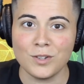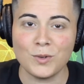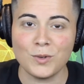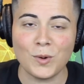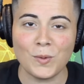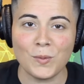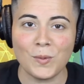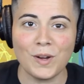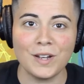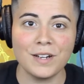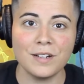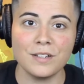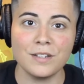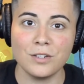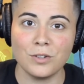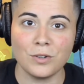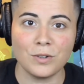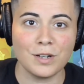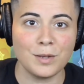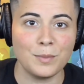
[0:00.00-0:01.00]
You don't want to,
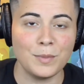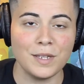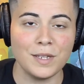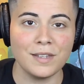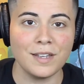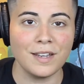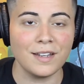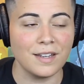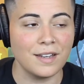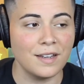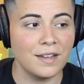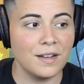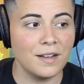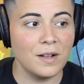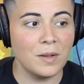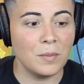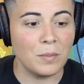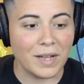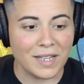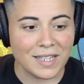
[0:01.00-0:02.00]
you know what I mean? Like,
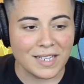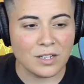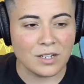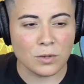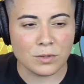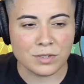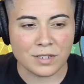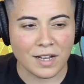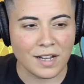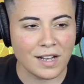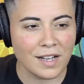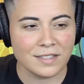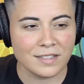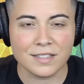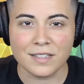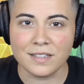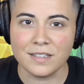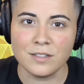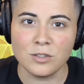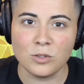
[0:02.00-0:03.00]
my ego is
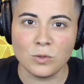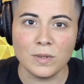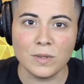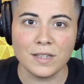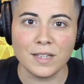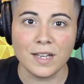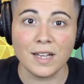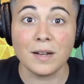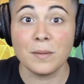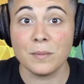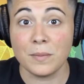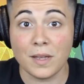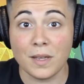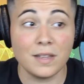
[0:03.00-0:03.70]
constantly doing that.